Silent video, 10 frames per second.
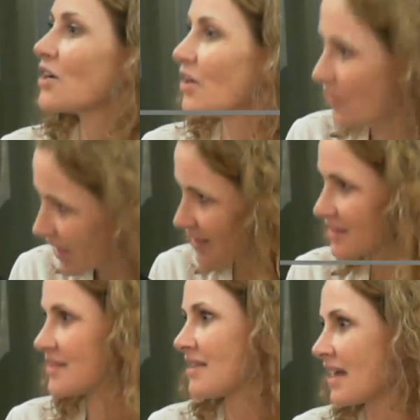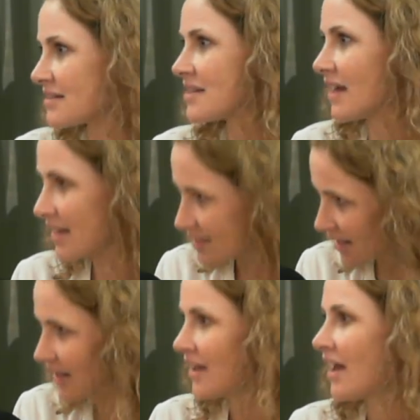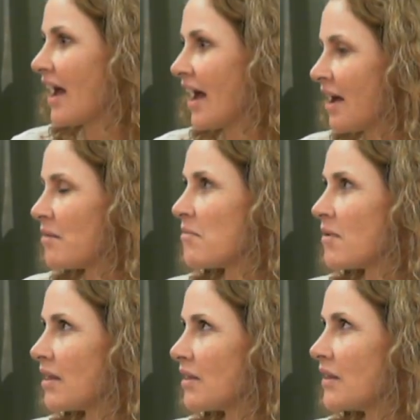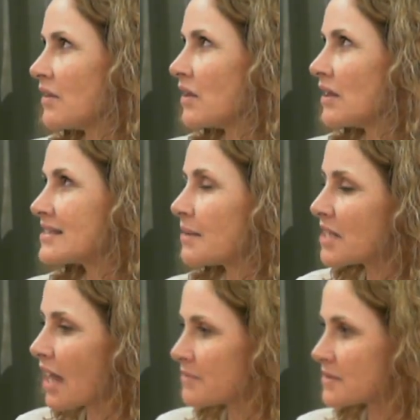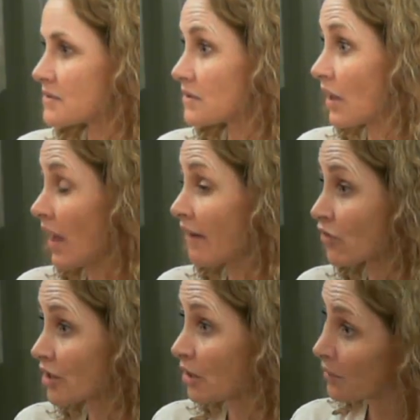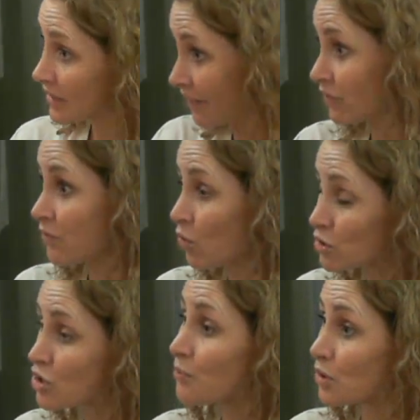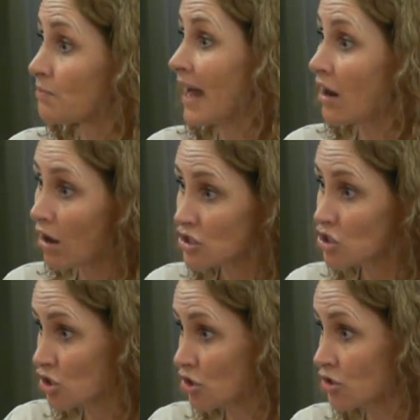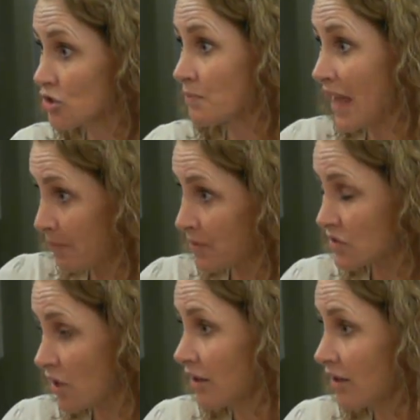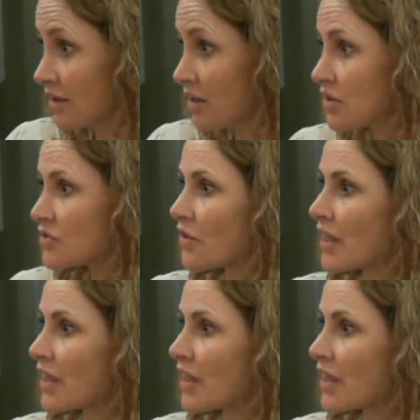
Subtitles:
Correct. That's the idea. Sometimes I've also put my last year's papers on, so